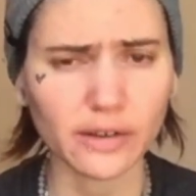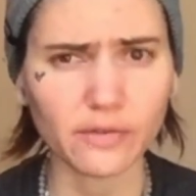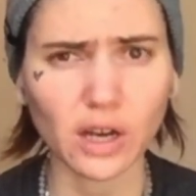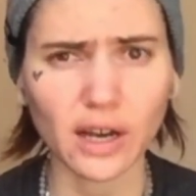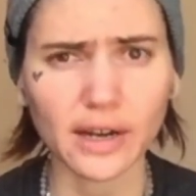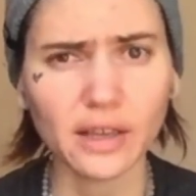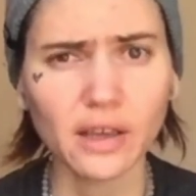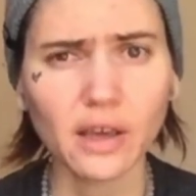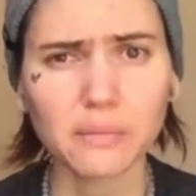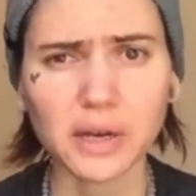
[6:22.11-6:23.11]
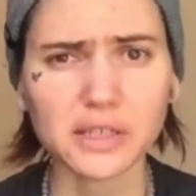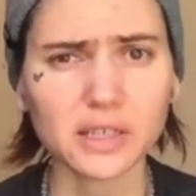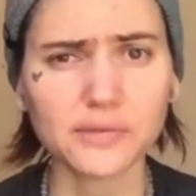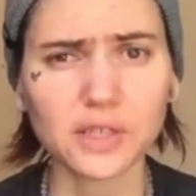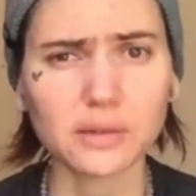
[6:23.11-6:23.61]
If not,
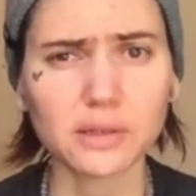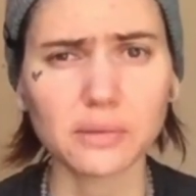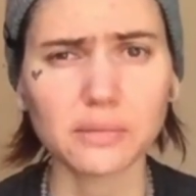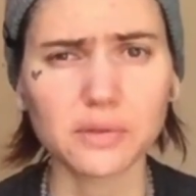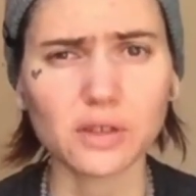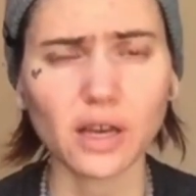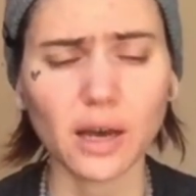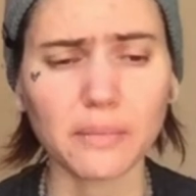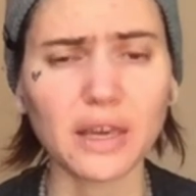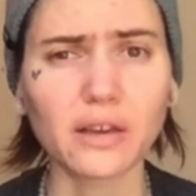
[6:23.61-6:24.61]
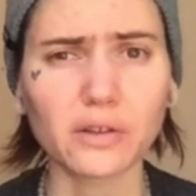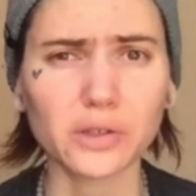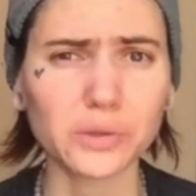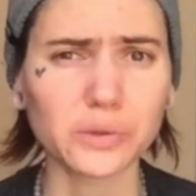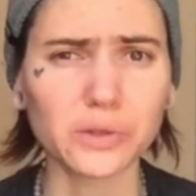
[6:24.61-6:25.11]
positive symptoms
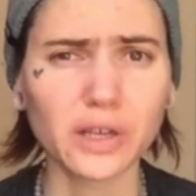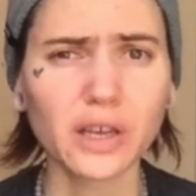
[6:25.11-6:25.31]
include